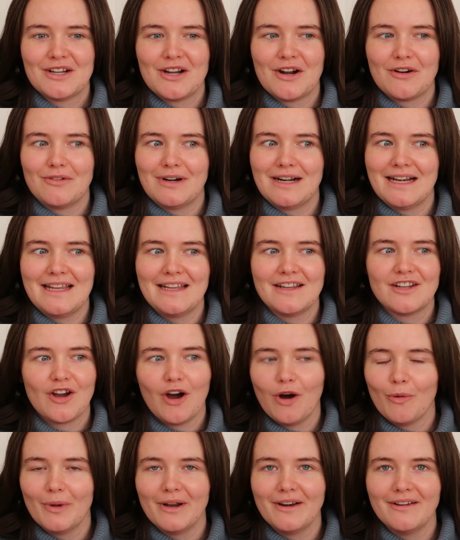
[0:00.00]
a really
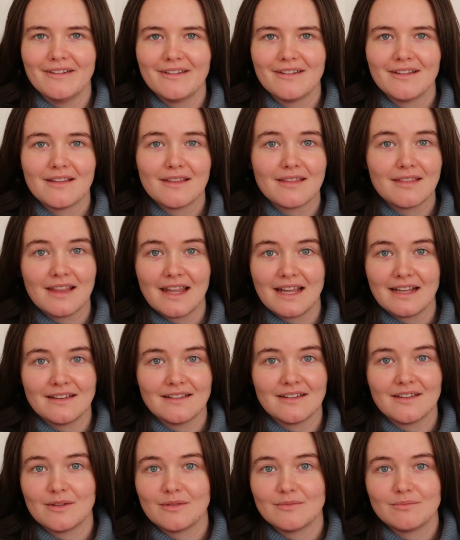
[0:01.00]
common
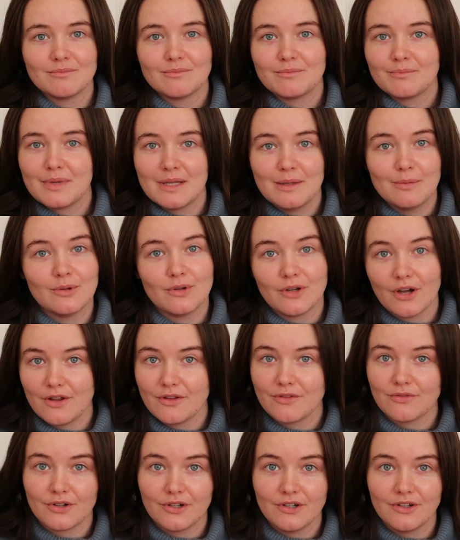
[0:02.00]
thing that people
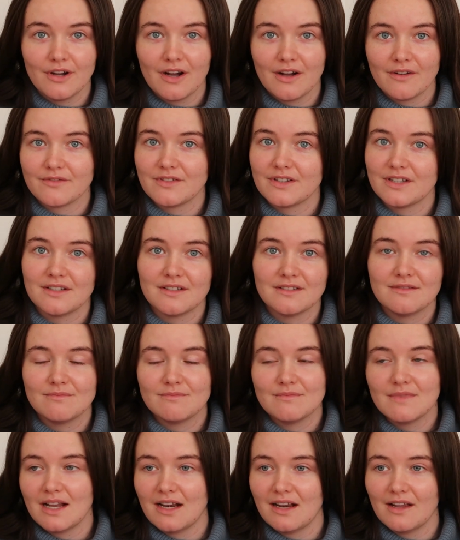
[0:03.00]
go through after
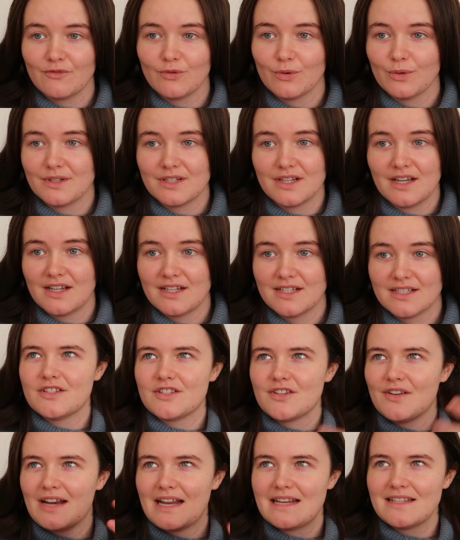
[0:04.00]
a loved one dies.
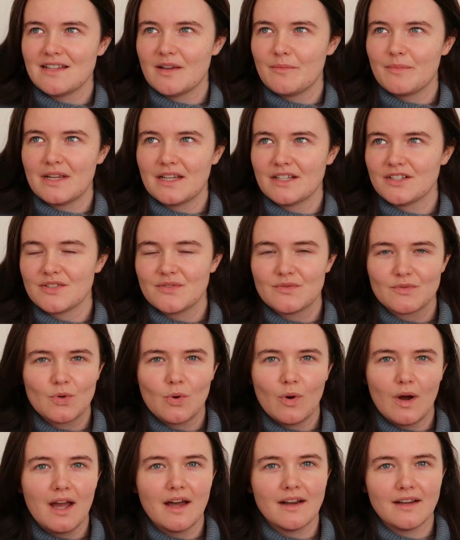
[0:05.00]
So it ends up being just
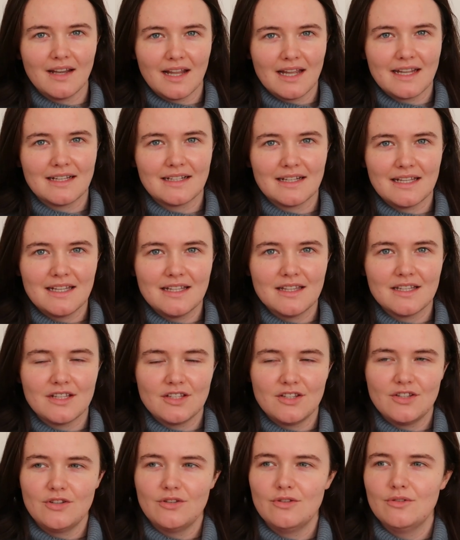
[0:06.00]
quite unlikely
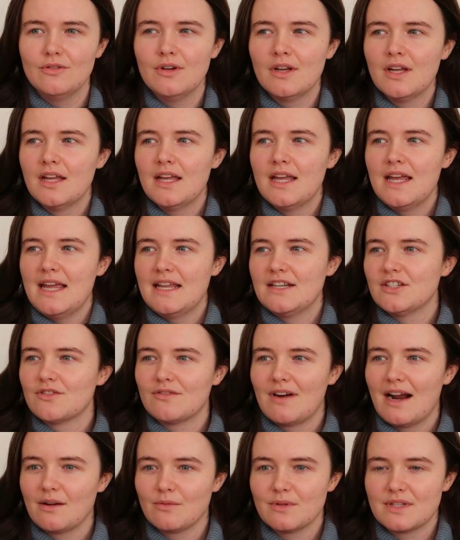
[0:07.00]
that you
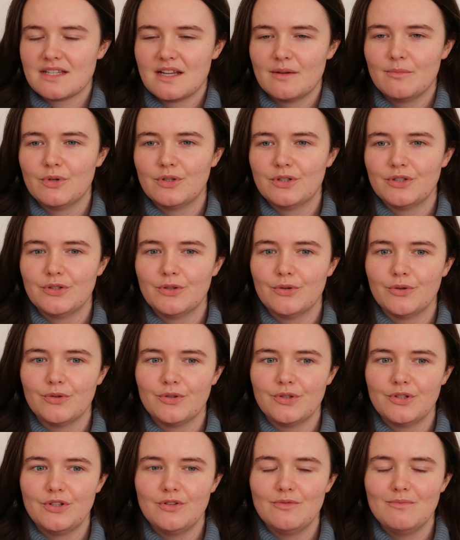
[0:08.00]
interact with someone
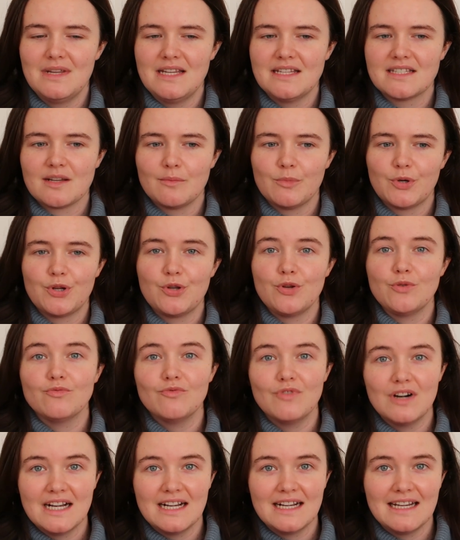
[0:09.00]
or you meet someone who
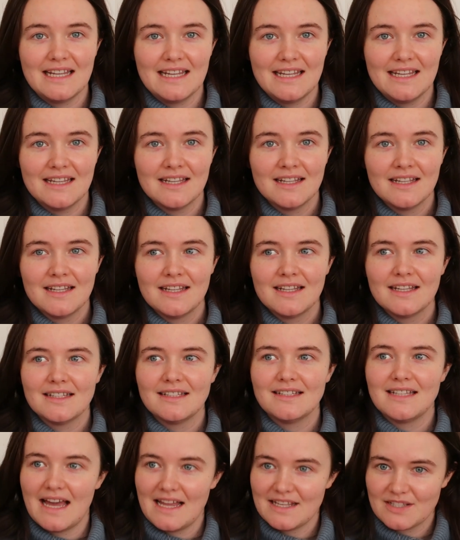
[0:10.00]
really
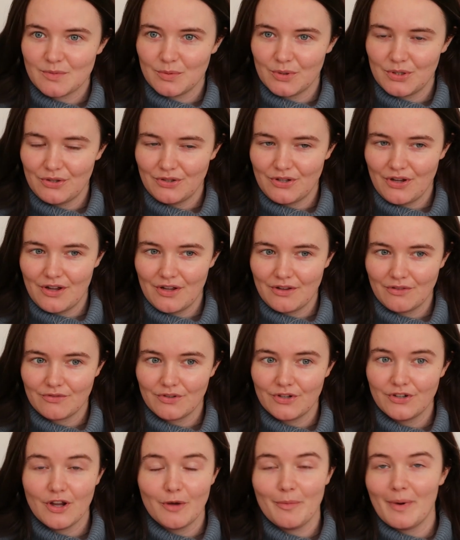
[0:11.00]
gets what you're going
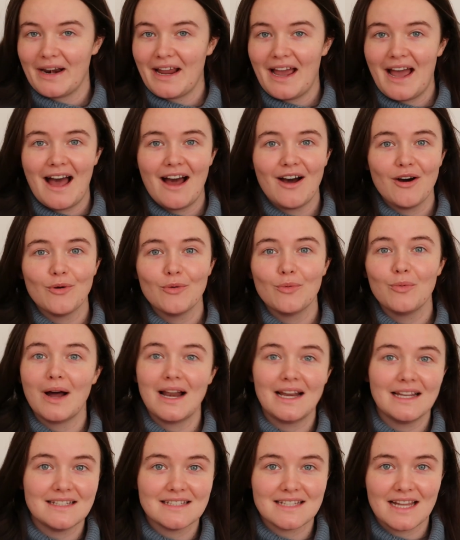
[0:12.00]
through, no matter how
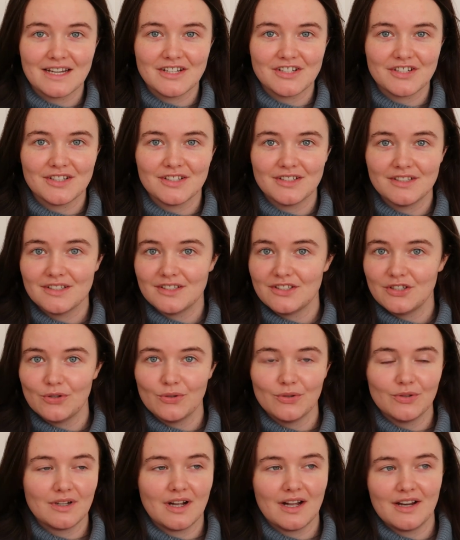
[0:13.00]
well-intentioned
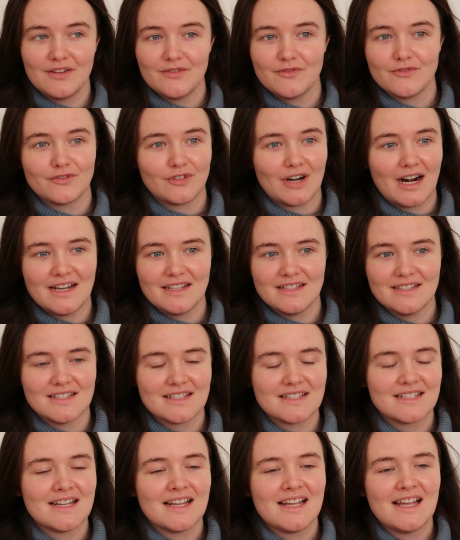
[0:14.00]
your kind of
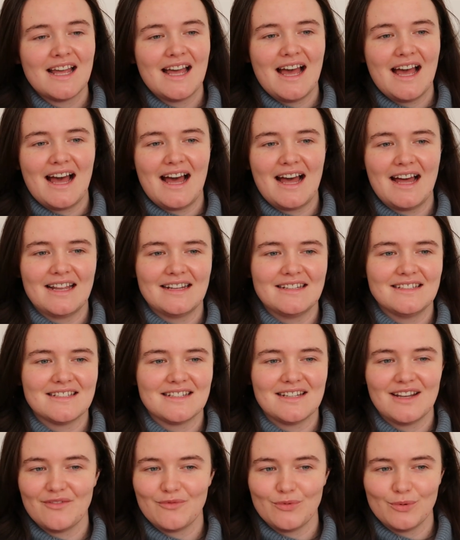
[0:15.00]
friends
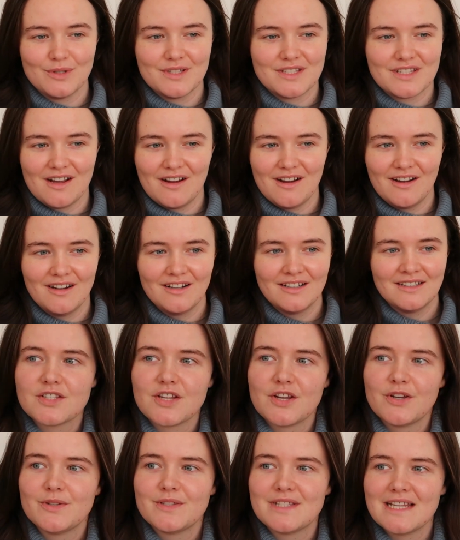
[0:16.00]
and loved ones are.
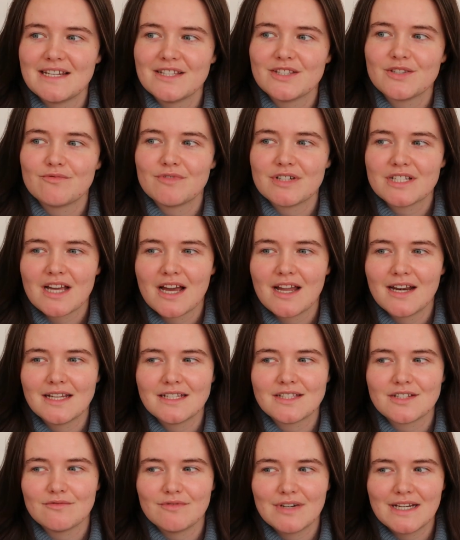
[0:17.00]
So since
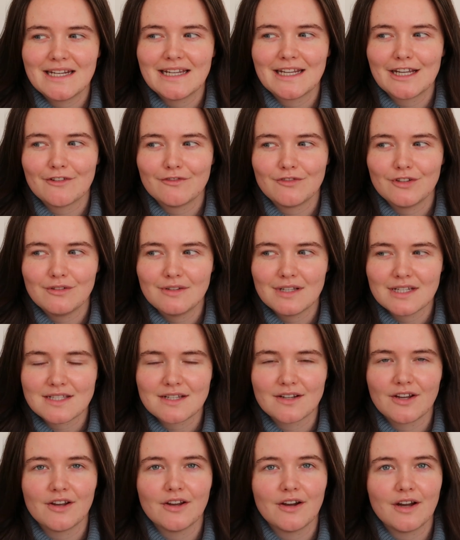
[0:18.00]
returning to reading a few years
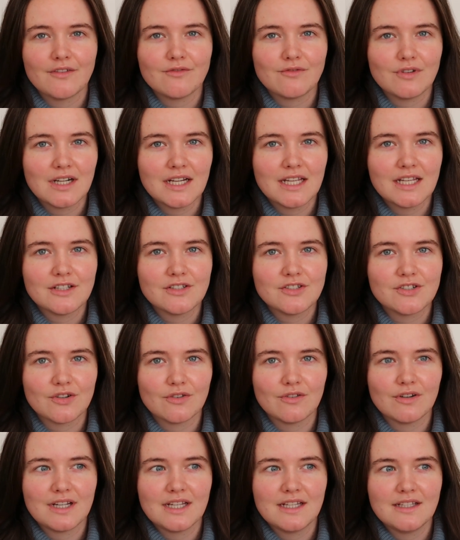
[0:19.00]
ago, I've really
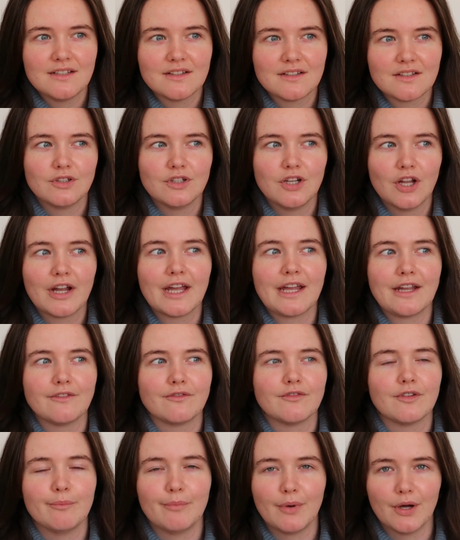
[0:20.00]
enjoyed looking
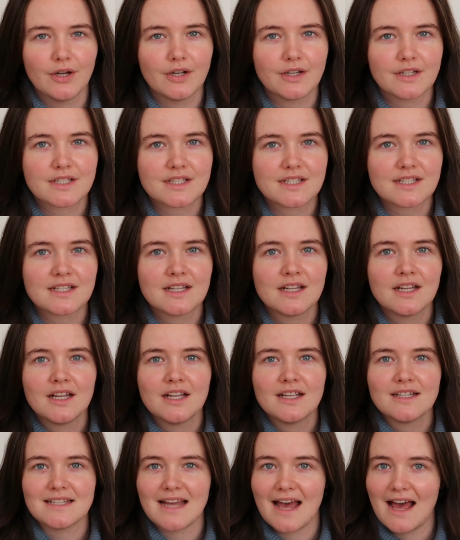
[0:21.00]
for books
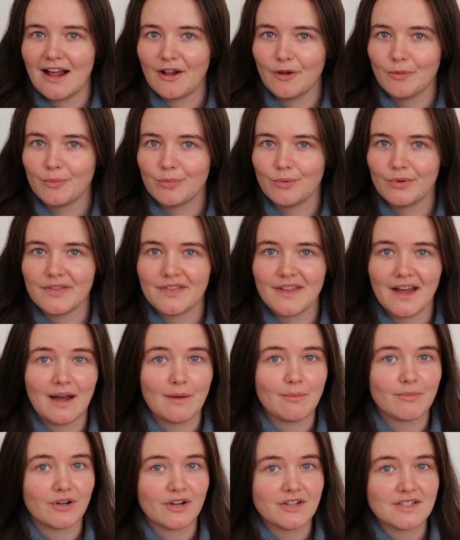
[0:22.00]
to help with
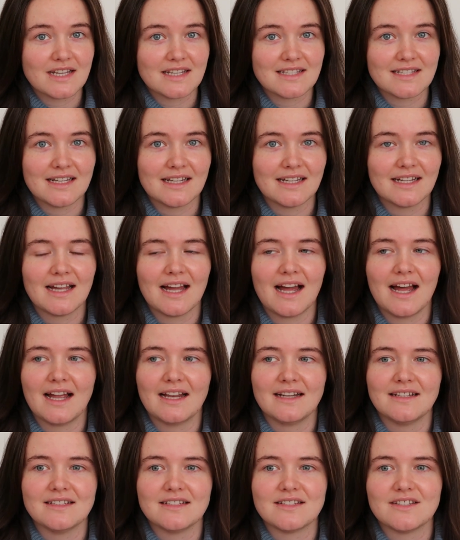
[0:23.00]
that processing
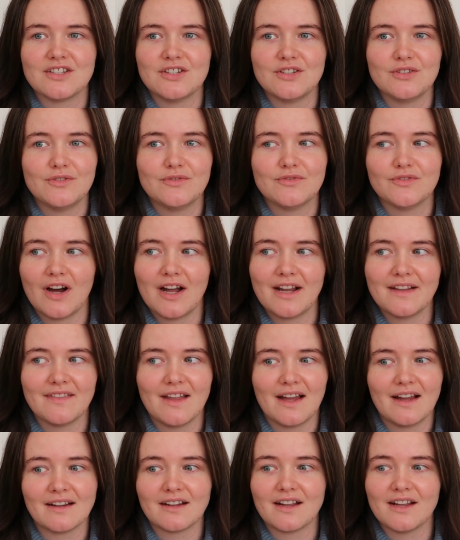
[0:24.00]
and to find
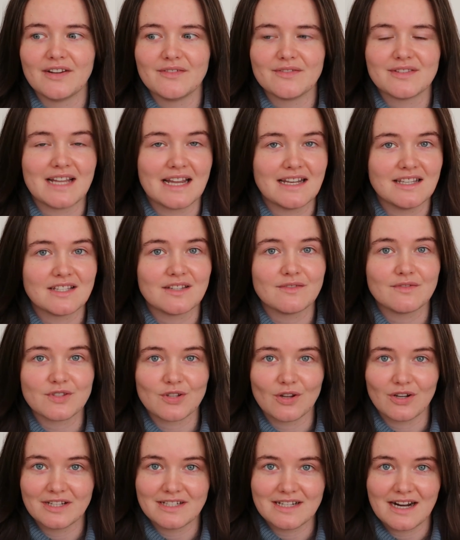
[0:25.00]
that kind of sense of
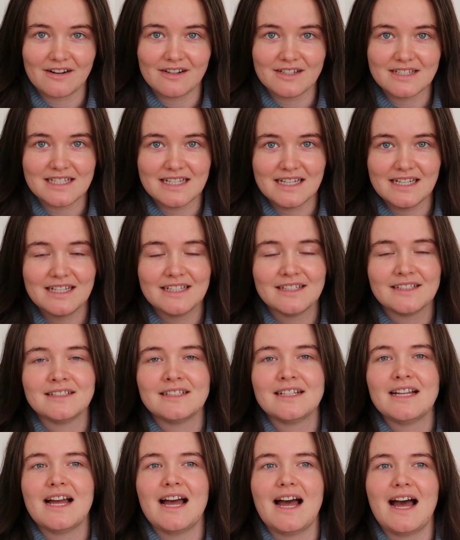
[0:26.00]
solidarity
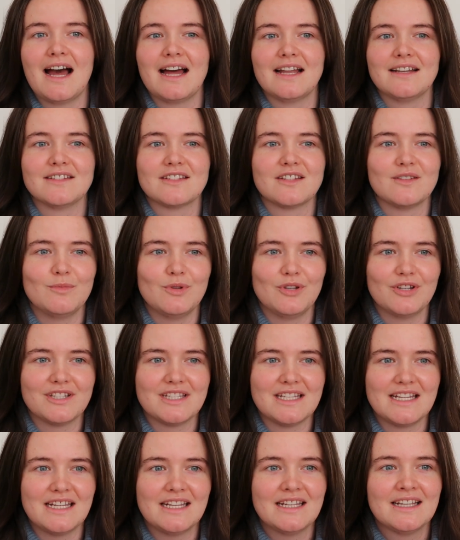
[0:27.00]
and
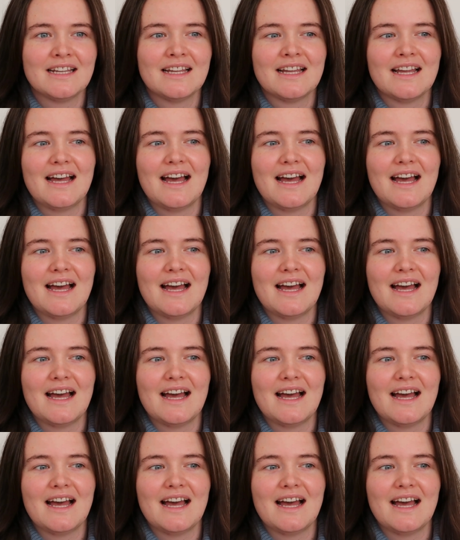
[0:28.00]
community.